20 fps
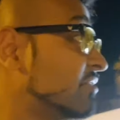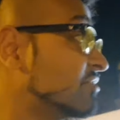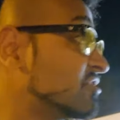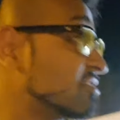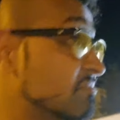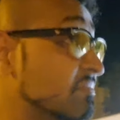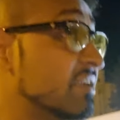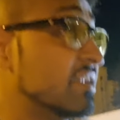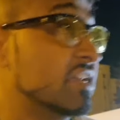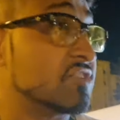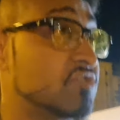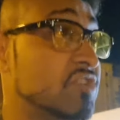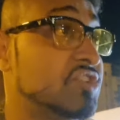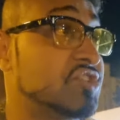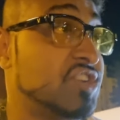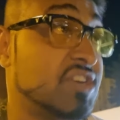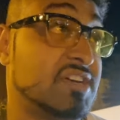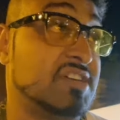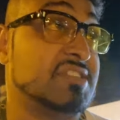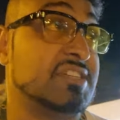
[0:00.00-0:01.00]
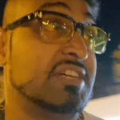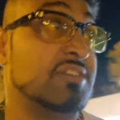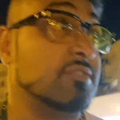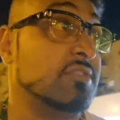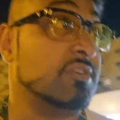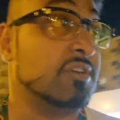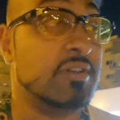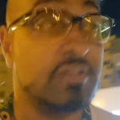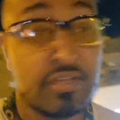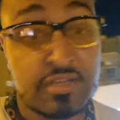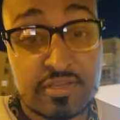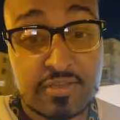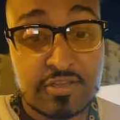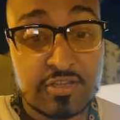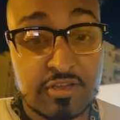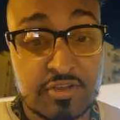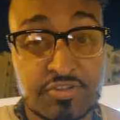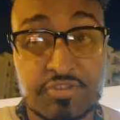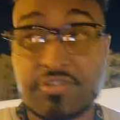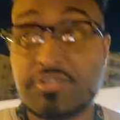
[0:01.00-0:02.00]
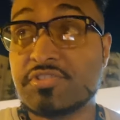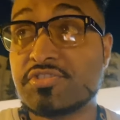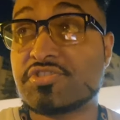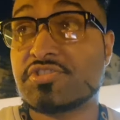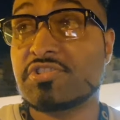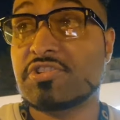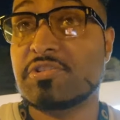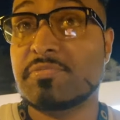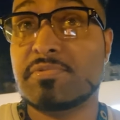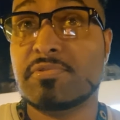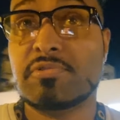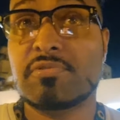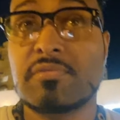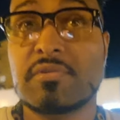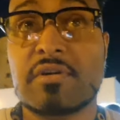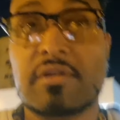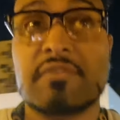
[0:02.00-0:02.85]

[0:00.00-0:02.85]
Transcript: I just mean literally check us out like on YouTube or